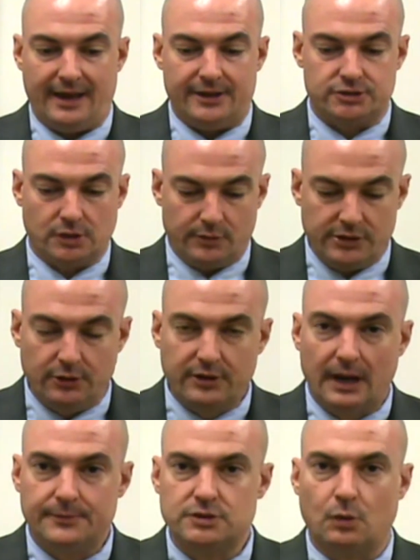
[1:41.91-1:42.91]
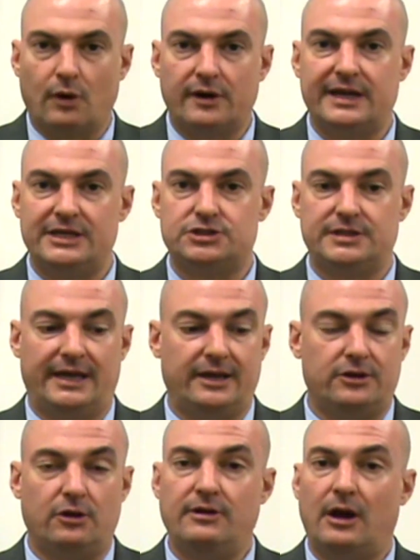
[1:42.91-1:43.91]
So when you come to work each day,
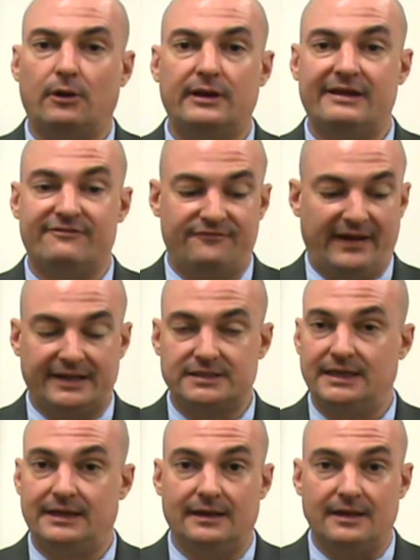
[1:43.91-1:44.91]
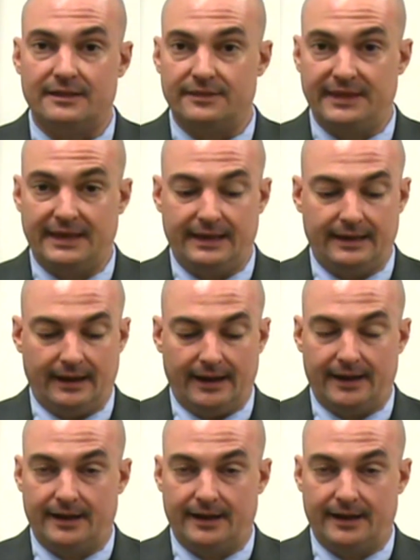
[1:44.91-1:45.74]
you're not only affecting the